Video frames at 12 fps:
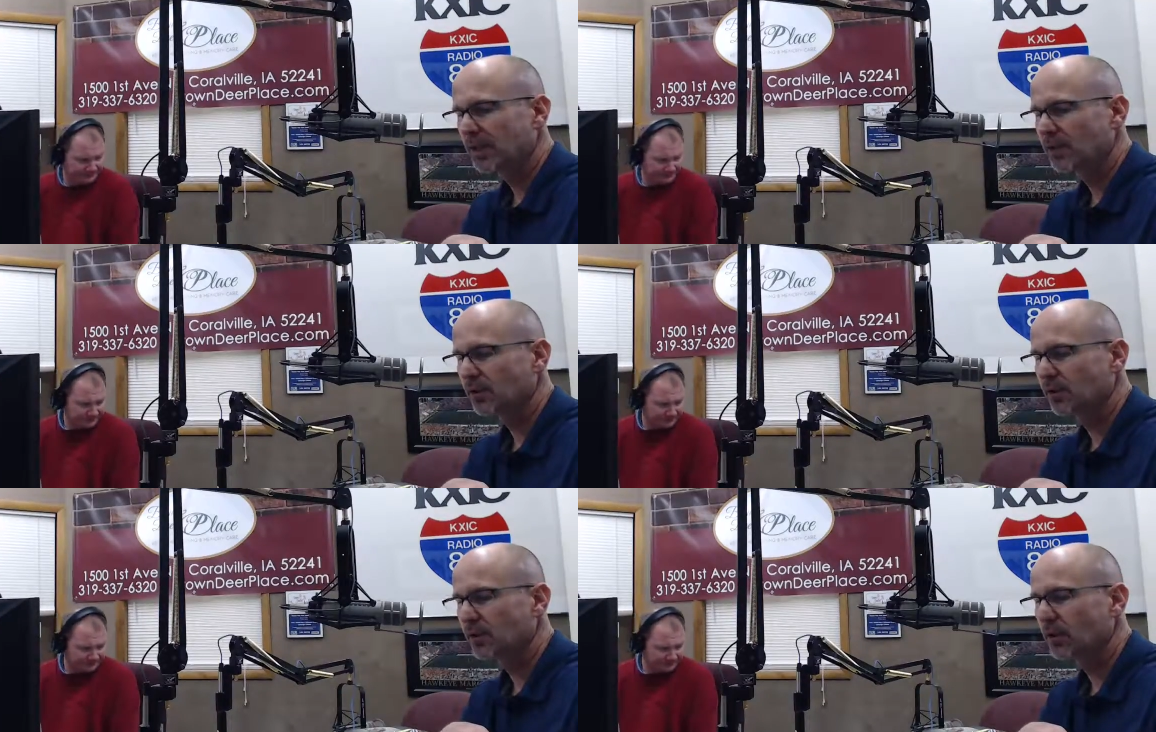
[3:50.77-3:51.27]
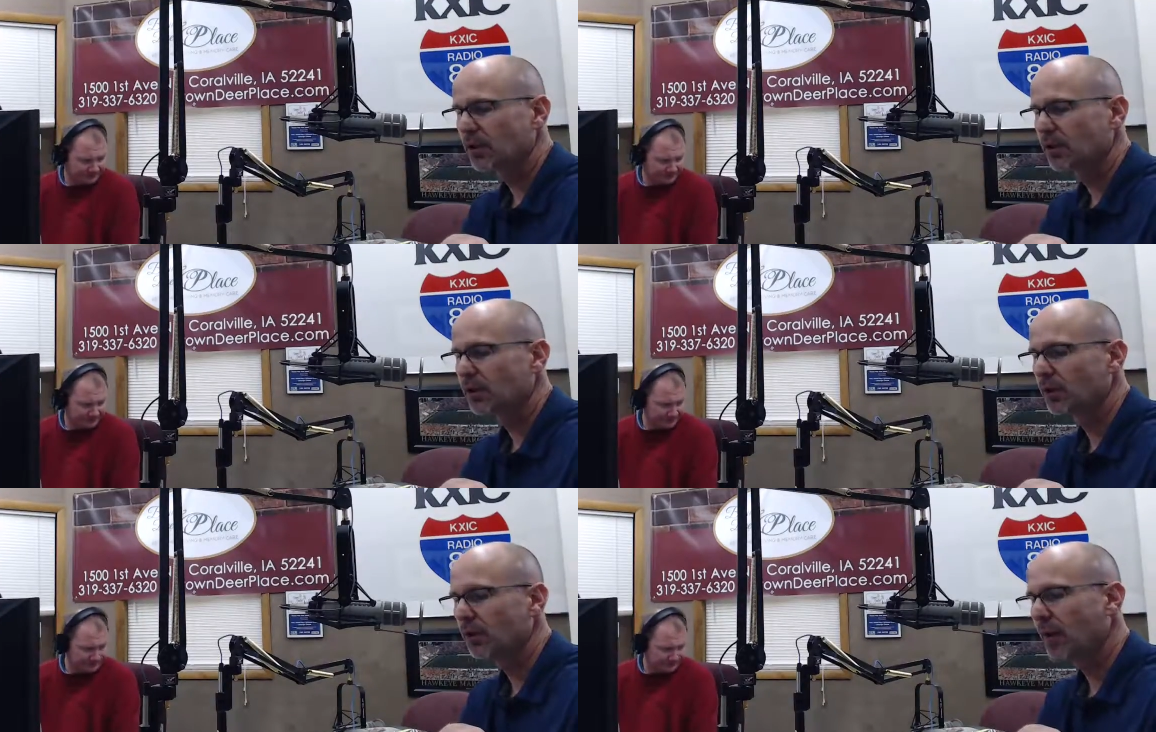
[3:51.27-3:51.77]
Speaker 1: So if you want to
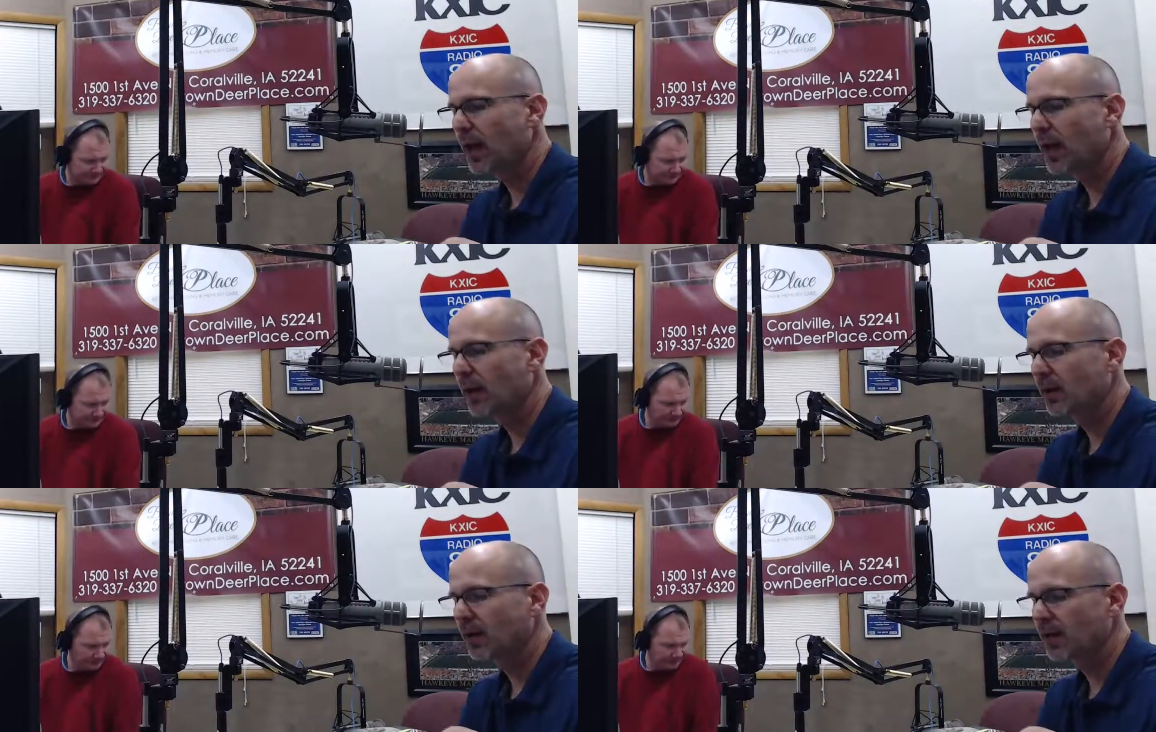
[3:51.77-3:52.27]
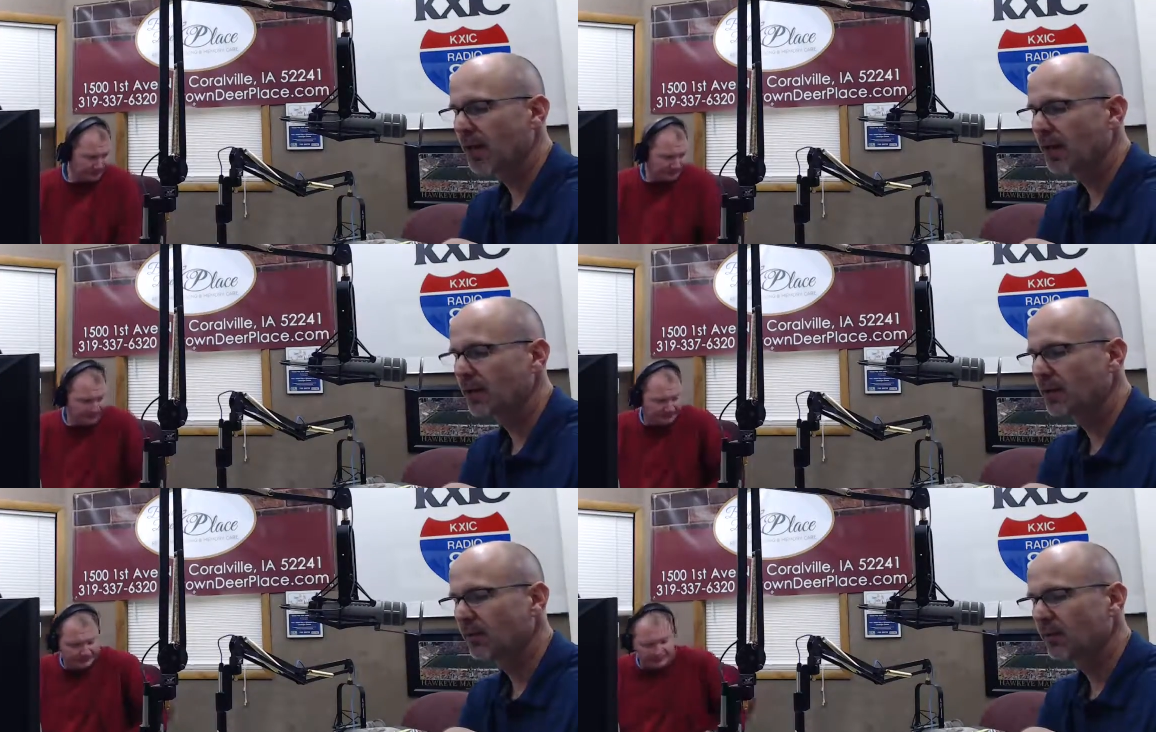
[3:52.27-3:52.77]
learn about a lot of
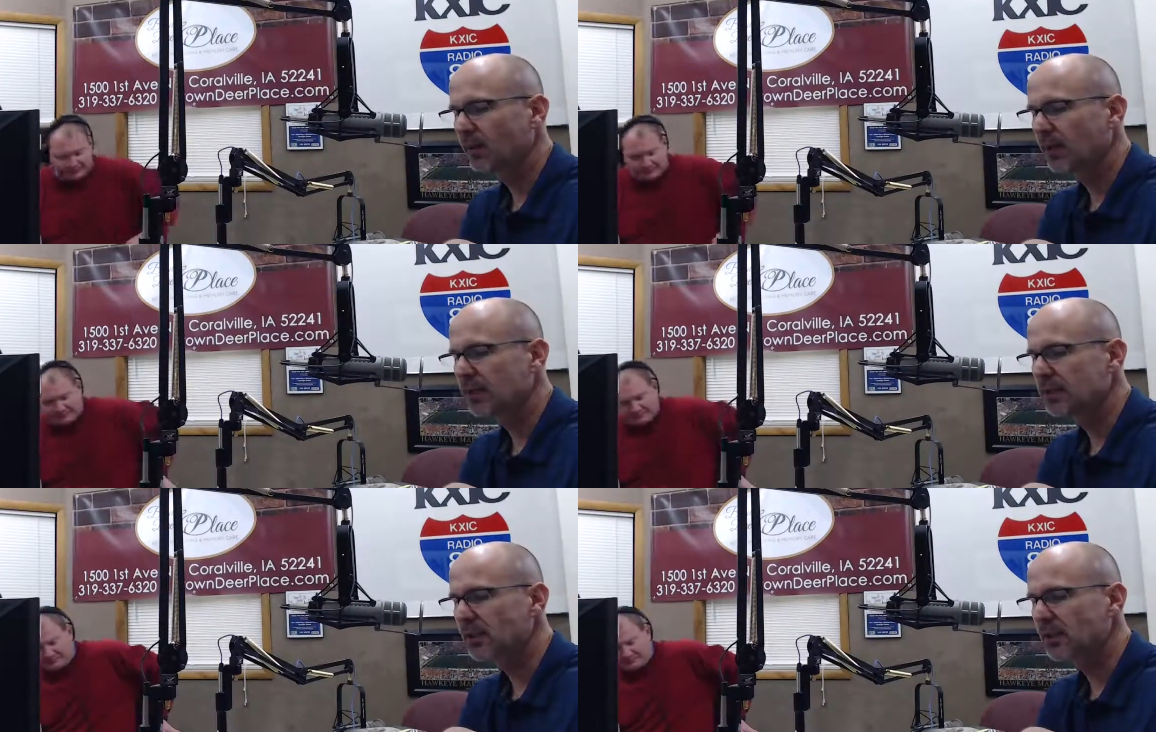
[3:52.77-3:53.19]
different breeds,